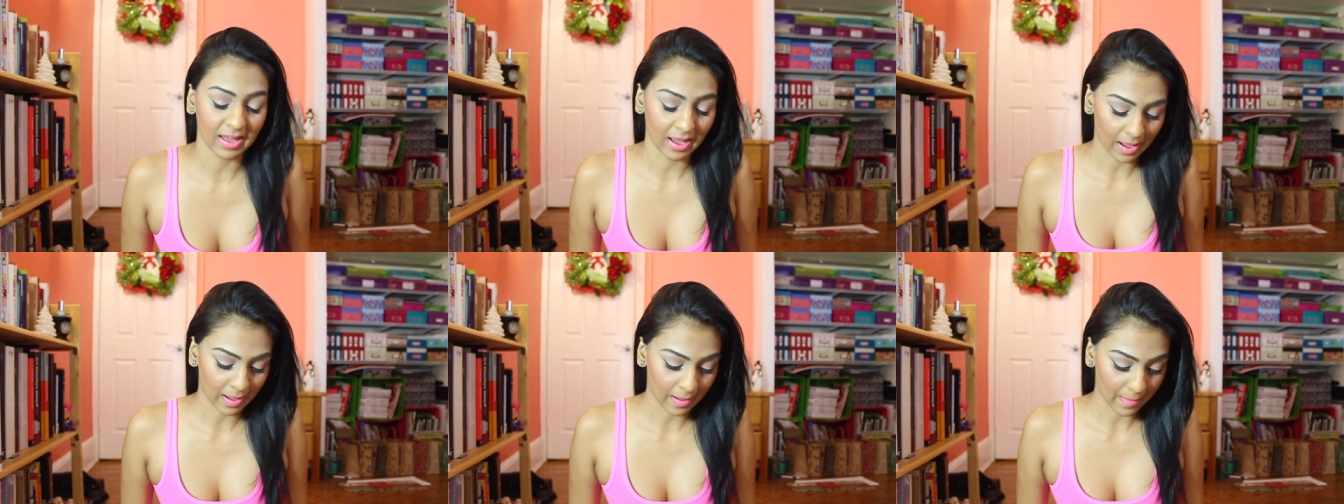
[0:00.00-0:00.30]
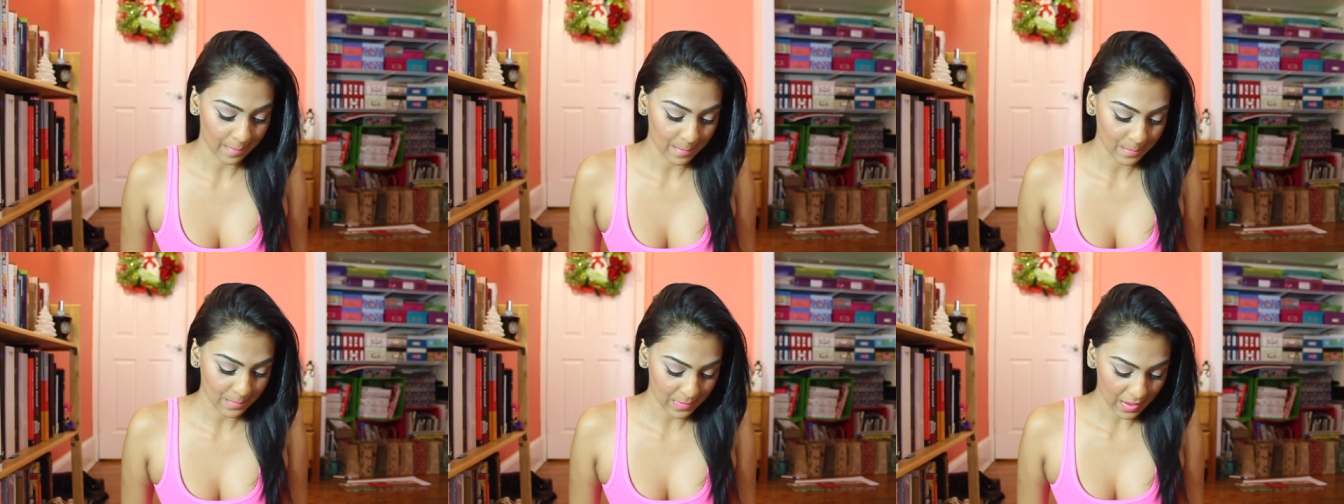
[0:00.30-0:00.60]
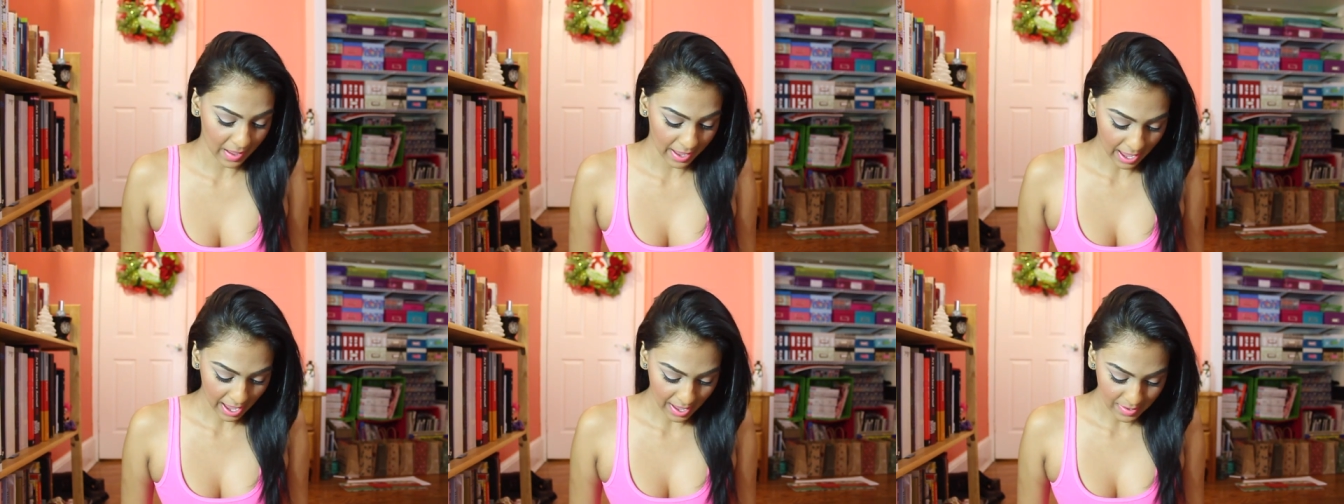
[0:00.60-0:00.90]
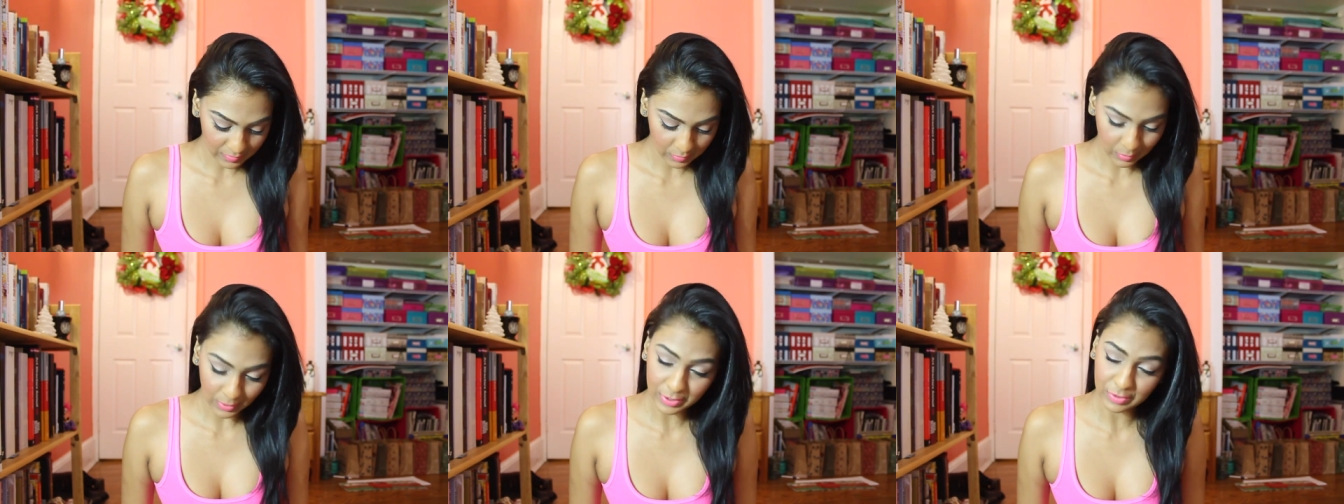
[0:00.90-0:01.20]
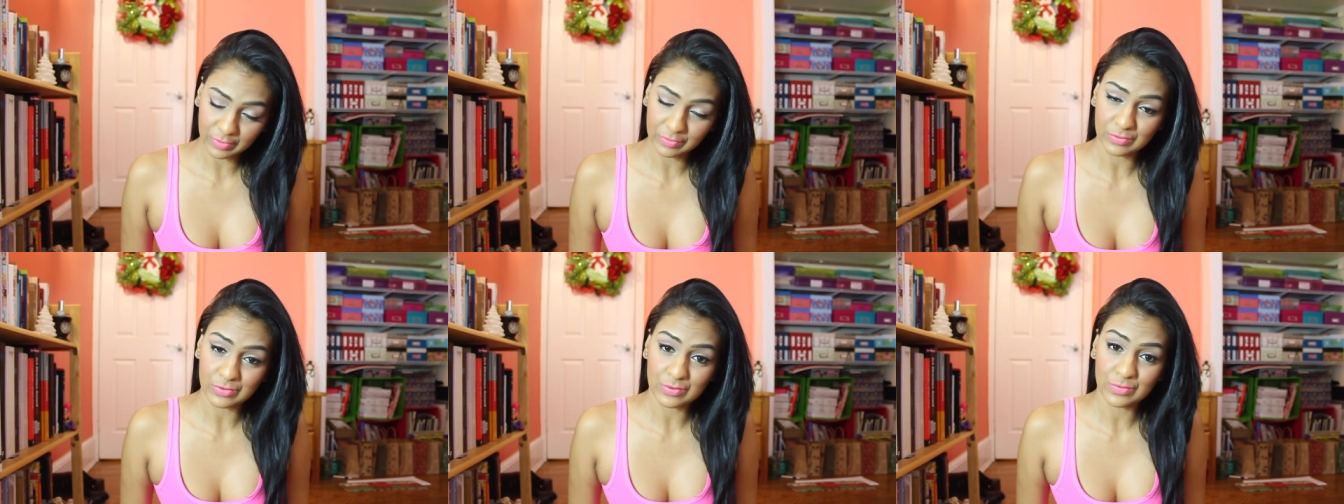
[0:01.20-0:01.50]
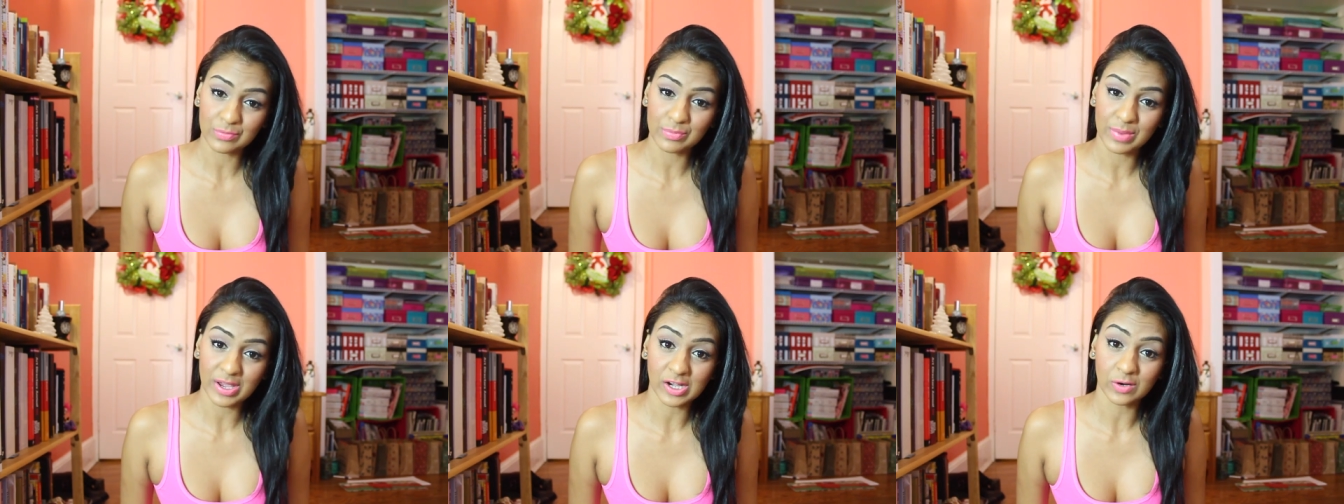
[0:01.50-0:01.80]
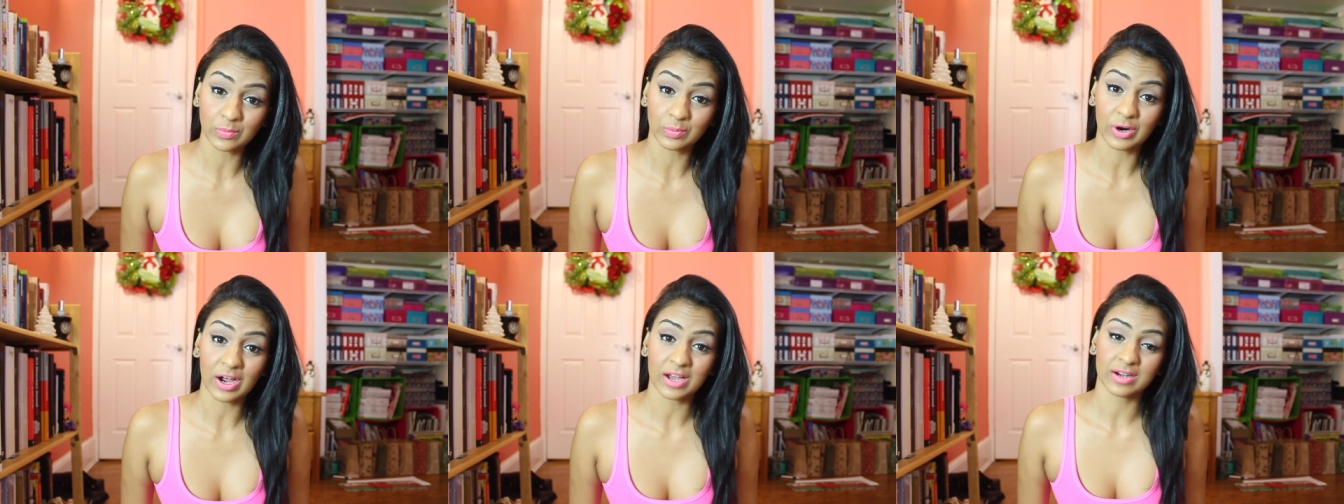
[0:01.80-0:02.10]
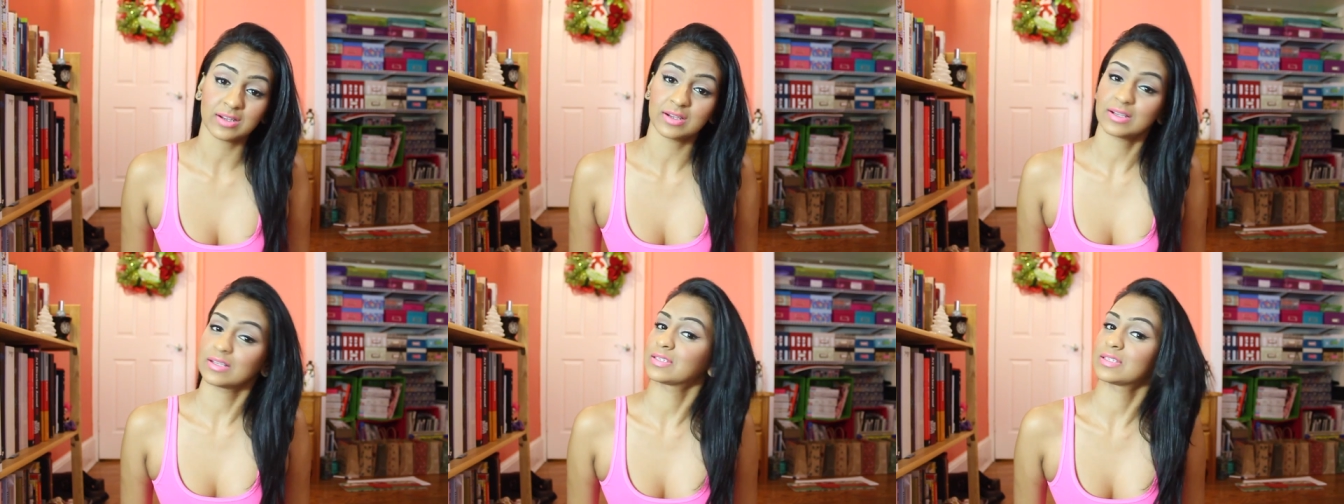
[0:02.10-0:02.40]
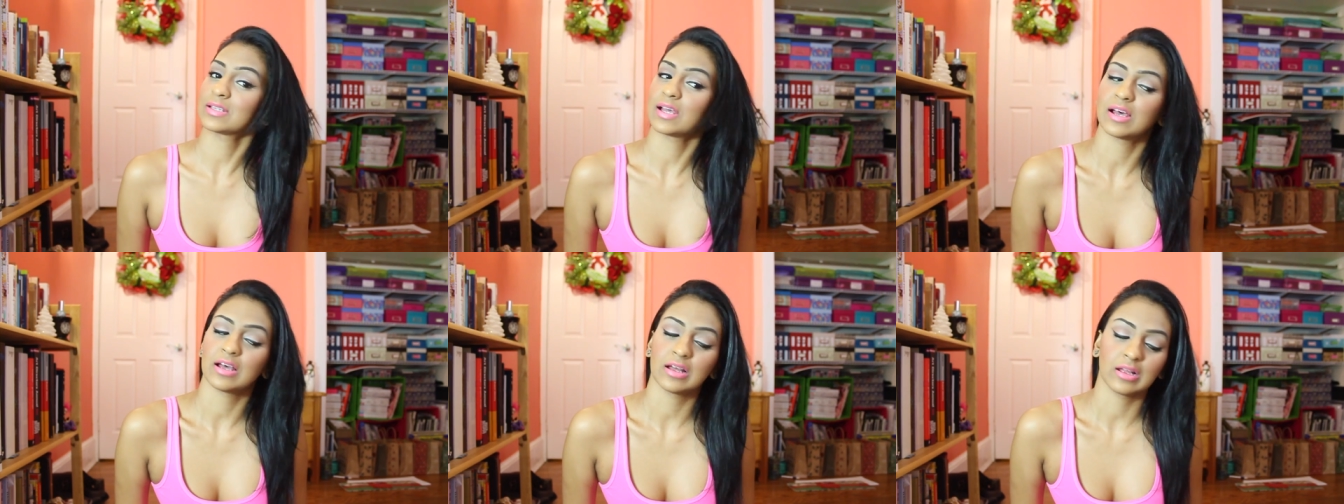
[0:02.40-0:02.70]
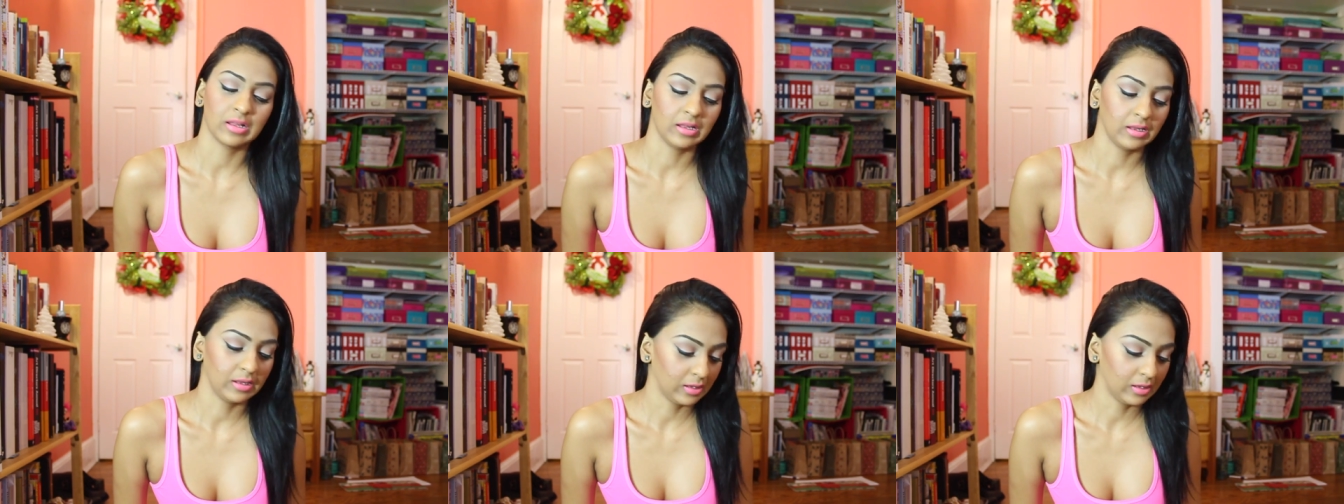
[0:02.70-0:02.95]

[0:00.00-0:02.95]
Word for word: um, I have quite a few makeup products, uh,